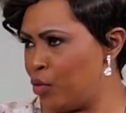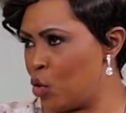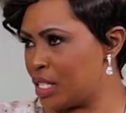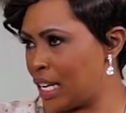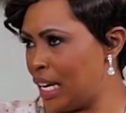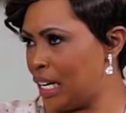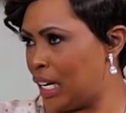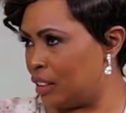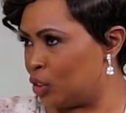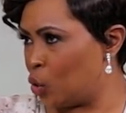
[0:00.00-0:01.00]
of course they get a
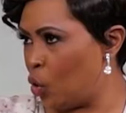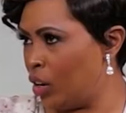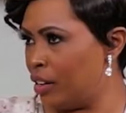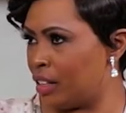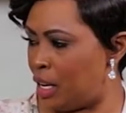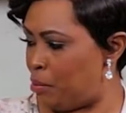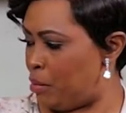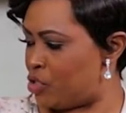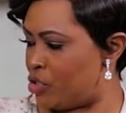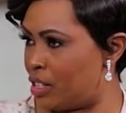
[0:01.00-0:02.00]
little taller and they keep
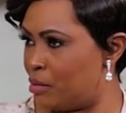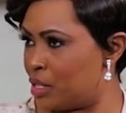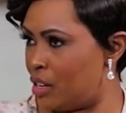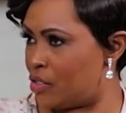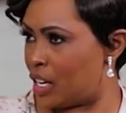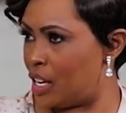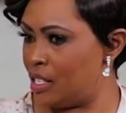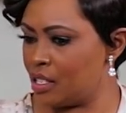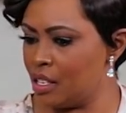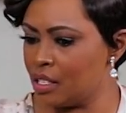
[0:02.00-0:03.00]
measuring themselves
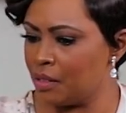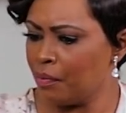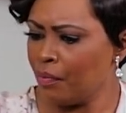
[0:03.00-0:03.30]
against us.